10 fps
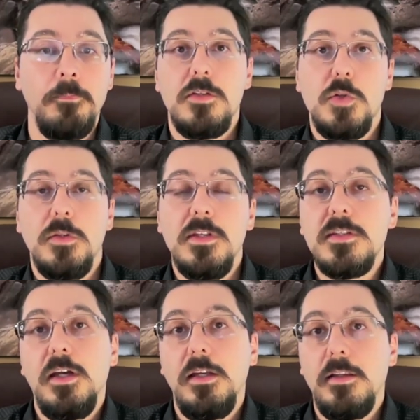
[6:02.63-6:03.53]
So, this
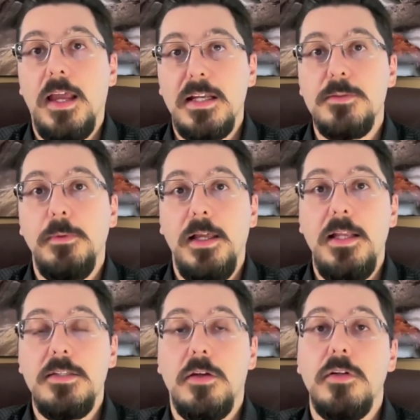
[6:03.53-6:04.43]
kind of tax
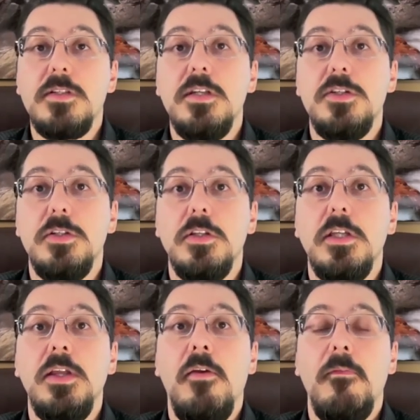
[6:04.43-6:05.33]
plans are
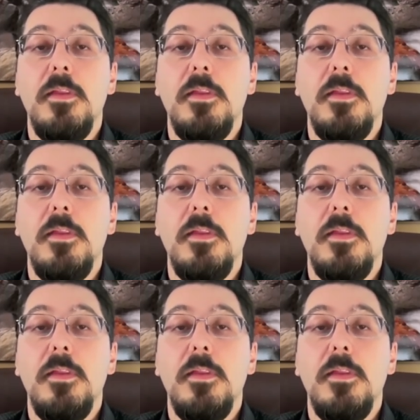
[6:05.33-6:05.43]
essentially